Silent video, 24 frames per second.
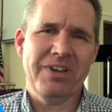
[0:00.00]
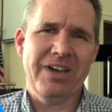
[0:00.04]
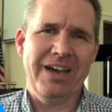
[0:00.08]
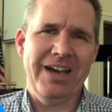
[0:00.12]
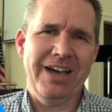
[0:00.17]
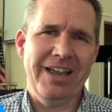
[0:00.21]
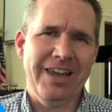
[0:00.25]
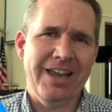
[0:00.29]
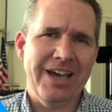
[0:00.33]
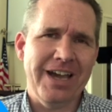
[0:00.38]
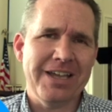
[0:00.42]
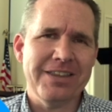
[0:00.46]

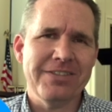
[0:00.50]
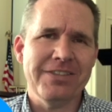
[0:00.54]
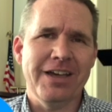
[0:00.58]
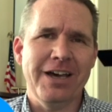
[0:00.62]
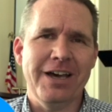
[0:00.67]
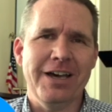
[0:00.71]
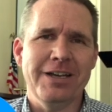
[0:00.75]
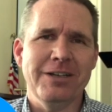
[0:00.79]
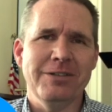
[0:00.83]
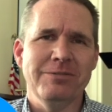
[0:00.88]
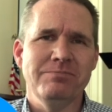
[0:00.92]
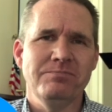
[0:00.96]
I like
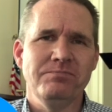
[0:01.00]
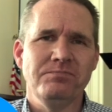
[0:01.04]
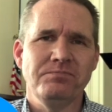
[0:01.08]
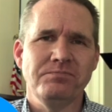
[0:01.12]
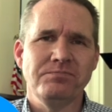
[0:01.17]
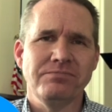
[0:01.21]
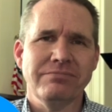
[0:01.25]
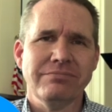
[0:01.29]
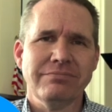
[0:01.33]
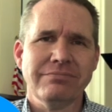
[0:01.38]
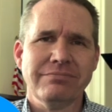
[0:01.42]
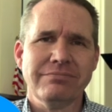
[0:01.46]
that.
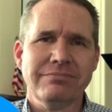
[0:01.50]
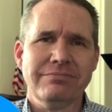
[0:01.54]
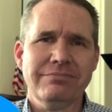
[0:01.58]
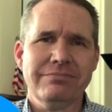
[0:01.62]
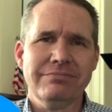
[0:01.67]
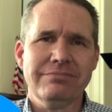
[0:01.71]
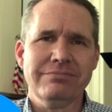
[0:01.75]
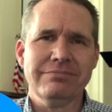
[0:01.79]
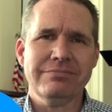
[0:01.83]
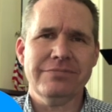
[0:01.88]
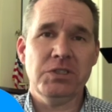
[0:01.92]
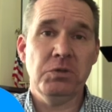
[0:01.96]

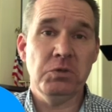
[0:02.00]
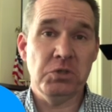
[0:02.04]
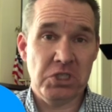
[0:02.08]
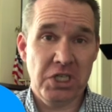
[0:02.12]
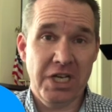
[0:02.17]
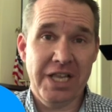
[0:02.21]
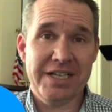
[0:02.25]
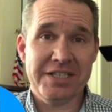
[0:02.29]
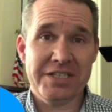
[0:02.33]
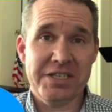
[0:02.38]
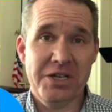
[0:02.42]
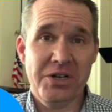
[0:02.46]
Would you
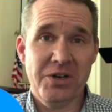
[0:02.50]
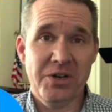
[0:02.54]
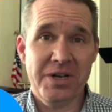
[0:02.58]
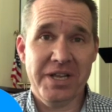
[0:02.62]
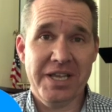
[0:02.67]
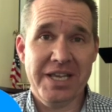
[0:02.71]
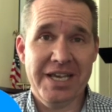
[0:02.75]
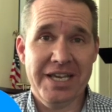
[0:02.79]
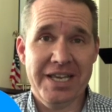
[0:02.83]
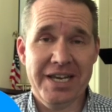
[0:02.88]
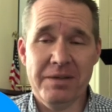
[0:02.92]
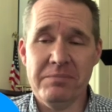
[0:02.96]
like to hear it
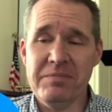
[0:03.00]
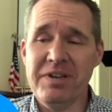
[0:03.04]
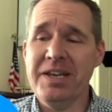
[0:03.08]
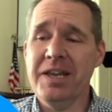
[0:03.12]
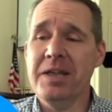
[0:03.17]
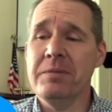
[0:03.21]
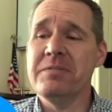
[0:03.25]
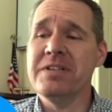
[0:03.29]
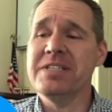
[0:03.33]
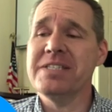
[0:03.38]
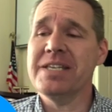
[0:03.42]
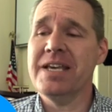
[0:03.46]
again?
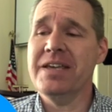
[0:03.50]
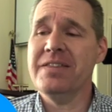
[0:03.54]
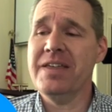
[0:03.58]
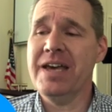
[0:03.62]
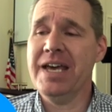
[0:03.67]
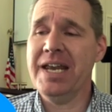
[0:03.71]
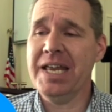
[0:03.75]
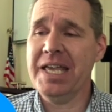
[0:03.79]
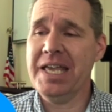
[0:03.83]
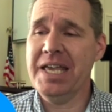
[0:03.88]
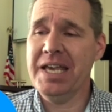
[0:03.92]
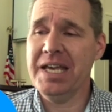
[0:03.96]
Let me say
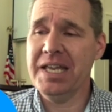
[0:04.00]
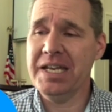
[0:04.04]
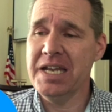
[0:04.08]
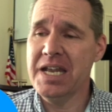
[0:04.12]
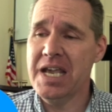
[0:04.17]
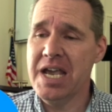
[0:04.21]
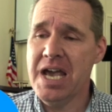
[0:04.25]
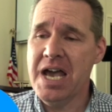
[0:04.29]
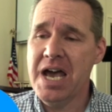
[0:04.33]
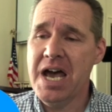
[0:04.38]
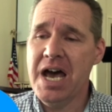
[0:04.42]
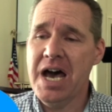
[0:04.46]
that again.
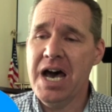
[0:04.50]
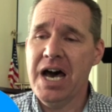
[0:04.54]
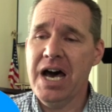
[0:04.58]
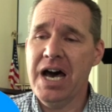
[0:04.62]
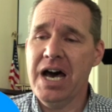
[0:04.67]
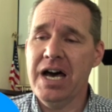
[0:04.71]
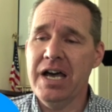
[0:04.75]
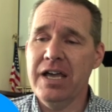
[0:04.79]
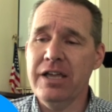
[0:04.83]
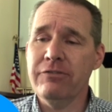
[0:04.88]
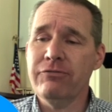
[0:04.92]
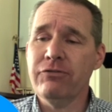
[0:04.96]

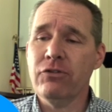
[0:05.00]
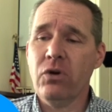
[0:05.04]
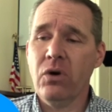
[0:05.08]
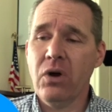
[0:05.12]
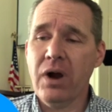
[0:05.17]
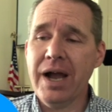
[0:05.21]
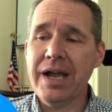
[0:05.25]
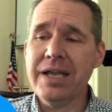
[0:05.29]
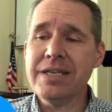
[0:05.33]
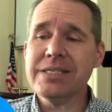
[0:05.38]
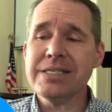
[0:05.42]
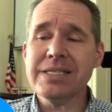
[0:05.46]
If
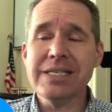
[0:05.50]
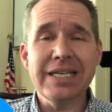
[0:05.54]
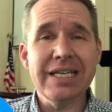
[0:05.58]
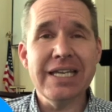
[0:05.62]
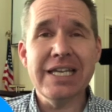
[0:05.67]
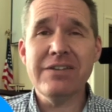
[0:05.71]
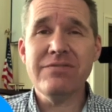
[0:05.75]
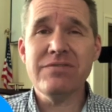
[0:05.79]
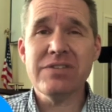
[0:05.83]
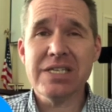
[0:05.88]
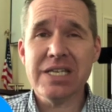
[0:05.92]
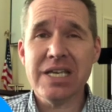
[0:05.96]
Christ
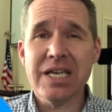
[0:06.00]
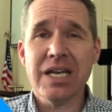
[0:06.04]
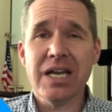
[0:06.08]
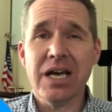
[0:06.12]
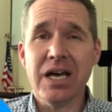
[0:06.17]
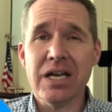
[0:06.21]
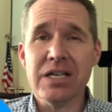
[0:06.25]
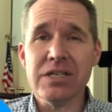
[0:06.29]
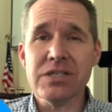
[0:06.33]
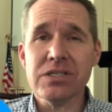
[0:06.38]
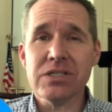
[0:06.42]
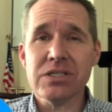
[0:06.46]
lives in
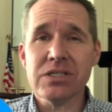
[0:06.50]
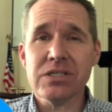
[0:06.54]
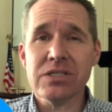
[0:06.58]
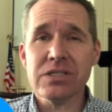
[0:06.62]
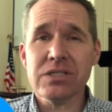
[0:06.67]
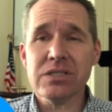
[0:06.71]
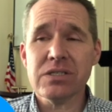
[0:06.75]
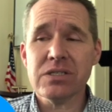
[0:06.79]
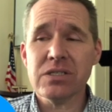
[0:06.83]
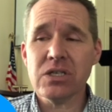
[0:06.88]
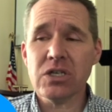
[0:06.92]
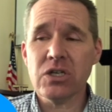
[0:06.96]

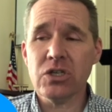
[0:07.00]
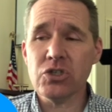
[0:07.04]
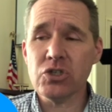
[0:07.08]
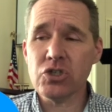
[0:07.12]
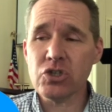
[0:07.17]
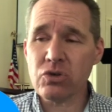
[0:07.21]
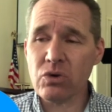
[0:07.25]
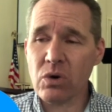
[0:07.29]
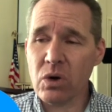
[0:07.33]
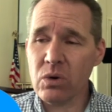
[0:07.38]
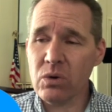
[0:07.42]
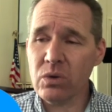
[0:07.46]
us,
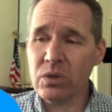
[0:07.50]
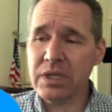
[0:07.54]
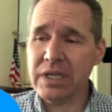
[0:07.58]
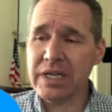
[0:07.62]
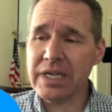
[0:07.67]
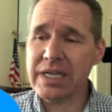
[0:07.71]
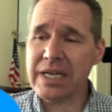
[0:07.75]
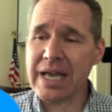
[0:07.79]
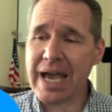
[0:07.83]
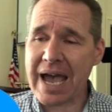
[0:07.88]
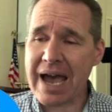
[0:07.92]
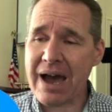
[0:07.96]

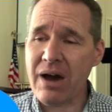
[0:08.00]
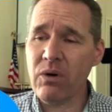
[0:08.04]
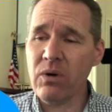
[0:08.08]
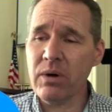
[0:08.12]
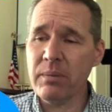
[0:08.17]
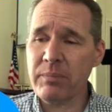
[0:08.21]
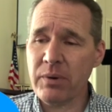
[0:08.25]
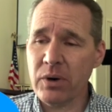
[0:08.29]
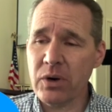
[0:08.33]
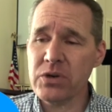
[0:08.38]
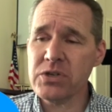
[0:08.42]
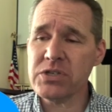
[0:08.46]
controlling
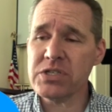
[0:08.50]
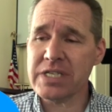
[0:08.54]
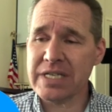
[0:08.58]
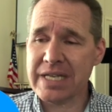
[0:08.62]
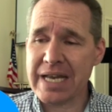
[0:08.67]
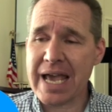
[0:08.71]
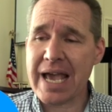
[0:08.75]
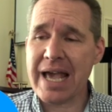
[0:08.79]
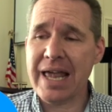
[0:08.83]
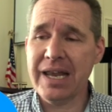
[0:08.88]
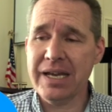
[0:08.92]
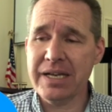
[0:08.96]
our
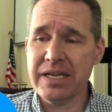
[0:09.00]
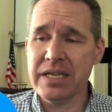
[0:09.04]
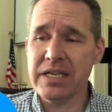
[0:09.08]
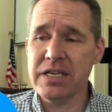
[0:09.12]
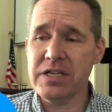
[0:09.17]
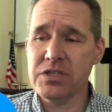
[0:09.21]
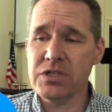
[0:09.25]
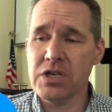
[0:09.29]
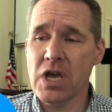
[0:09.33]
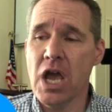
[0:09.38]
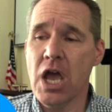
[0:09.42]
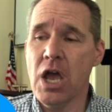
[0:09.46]

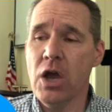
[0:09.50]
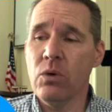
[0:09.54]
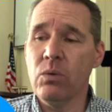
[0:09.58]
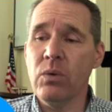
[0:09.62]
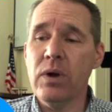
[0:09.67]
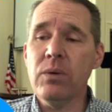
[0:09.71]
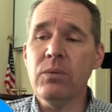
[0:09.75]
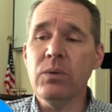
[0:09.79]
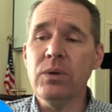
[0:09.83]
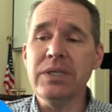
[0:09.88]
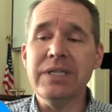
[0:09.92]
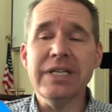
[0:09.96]
personalities,
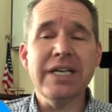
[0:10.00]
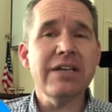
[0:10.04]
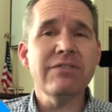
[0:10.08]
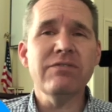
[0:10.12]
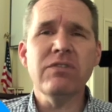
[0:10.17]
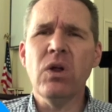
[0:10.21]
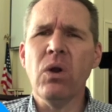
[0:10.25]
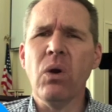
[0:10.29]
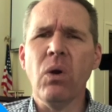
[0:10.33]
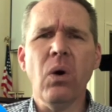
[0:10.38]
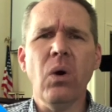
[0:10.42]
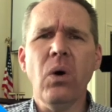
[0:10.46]
we will
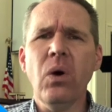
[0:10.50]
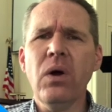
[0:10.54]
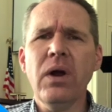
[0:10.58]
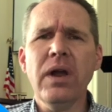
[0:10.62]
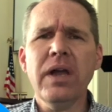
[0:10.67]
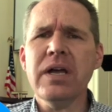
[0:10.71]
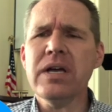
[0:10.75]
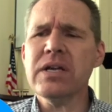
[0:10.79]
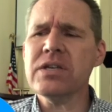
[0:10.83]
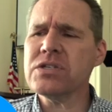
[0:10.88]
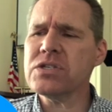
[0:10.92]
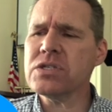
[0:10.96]
leave
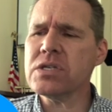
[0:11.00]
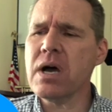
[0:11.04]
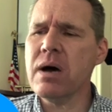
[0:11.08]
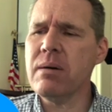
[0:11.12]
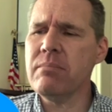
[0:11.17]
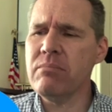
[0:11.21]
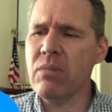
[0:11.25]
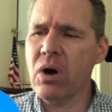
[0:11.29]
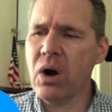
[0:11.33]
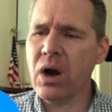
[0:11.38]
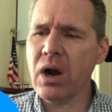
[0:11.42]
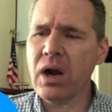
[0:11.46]
glorious
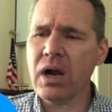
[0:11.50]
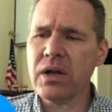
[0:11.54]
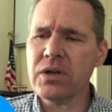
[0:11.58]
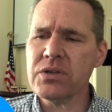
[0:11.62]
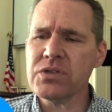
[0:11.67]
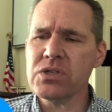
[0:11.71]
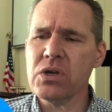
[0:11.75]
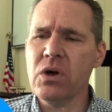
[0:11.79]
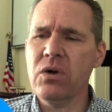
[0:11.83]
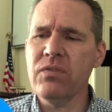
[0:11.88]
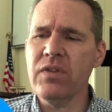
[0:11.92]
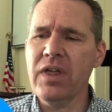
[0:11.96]

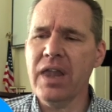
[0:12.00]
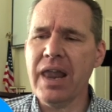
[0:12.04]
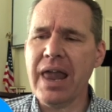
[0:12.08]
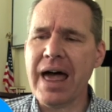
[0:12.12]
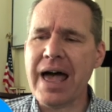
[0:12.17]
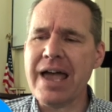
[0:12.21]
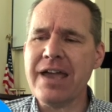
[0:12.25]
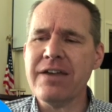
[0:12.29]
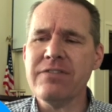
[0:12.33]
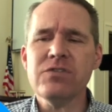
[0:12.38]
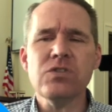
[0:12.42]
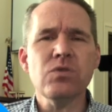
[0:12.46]
marks on the
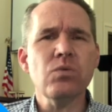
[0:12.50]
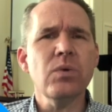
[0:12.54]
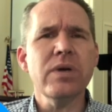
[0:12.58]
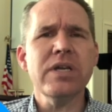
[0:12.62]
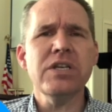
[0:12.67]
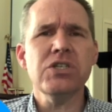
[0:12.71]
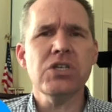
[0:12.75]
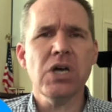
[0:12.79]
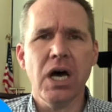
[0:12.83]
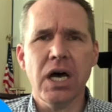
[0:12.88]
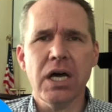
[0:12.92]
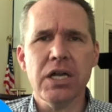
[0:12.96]
lives we
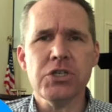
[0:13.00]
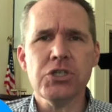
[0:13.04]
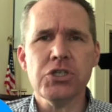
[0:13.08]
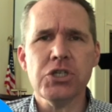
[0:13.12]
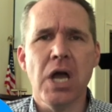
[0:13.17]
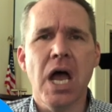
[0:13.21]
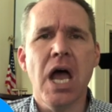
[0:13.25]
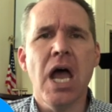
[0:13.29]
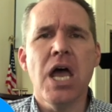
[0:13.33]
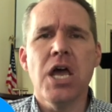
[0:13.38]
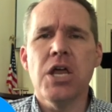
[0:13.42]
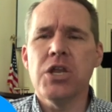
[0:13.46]
touch,
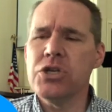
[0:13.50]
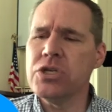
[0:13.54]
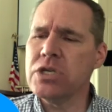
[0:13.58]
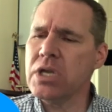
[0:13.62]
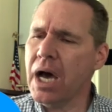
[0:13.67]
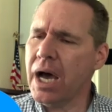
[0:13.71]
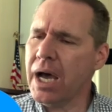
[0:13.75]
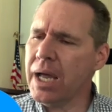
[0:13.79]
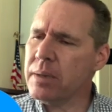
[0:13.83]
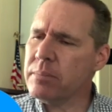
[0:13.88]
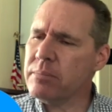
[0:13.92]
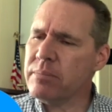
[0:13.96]

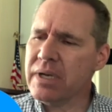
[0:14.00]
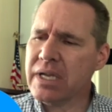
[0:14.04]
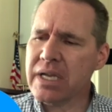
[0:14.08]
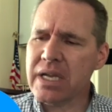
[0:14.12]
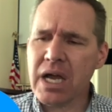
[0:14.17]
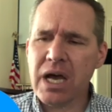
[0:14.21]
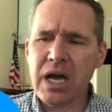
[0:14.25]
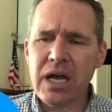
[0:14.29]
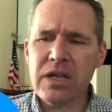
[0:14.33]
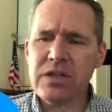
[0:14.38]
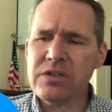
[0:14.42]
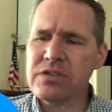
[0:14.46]
not
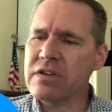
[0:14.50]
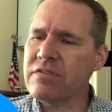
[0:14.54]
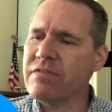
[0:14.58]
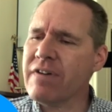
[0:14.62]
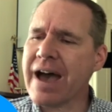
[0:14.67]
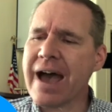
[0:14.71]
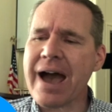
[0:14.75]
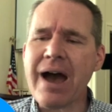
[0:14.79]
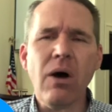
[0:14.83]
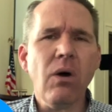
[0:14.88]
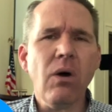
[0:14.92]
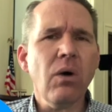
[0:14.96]
because of
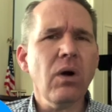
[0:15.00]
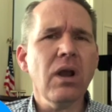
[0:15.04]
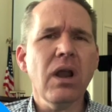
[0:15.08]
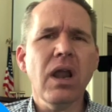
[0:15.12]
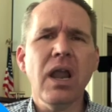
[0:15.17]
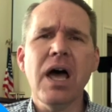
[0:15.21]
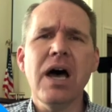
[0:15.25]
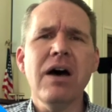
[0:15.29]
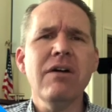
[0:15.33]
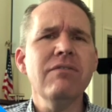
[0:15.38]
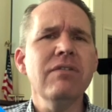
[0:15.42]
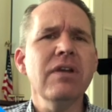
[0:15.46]
our
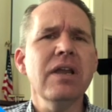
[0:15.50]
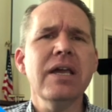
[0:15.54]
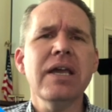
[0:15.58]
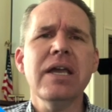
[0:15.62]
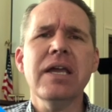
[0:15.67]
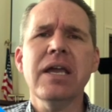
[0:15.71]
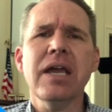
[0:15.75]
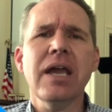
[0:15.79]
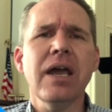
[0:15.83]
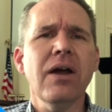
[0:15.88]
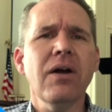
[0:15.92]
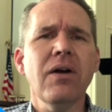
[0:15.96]
lovely
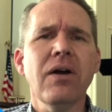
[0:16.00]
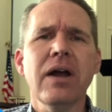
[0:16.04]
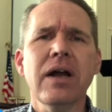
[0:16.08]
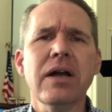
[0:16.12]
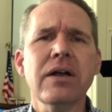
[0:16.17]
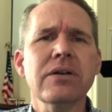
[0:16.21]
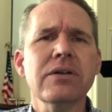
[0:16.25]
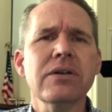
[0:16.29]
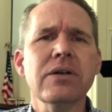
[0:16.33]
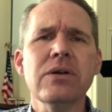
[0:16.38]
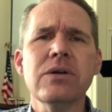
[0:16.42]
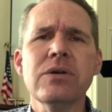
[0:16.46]

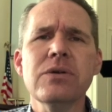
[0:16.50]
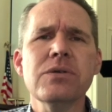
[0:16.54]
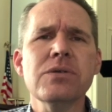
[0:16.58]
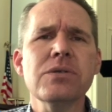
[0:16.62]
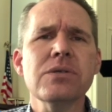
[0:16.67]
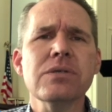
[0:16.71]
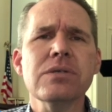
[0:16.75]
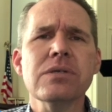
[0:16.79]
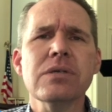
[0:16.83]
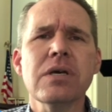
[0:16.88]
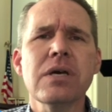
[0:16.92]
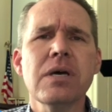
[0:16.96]

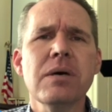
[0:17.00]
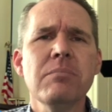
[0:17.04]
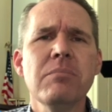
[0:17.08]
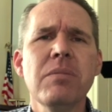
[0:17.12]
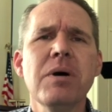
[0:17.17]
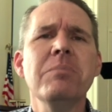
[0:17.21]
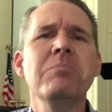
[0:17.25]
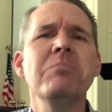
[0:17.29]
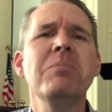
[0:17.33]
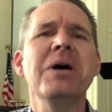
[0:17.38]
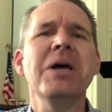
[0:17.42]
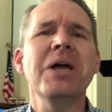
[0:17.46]
characters,
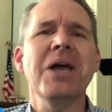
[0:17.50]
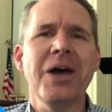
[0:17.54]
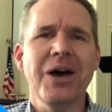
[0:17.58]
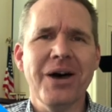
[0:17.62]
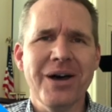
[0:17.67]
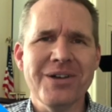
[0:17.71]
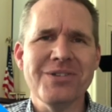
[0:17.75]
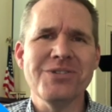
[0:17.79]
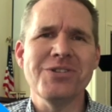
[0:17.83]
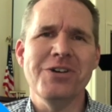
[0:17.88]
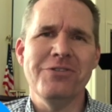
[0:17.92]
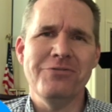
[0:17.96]
but
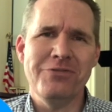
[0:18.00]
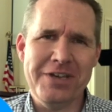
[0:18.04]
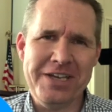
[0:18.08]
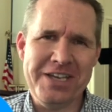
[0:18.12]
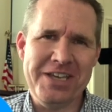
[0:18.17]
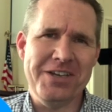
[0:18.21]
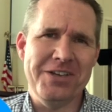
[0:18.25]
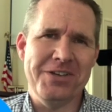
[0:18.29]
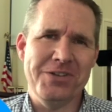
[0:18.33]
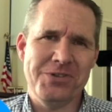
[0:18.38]
because of His.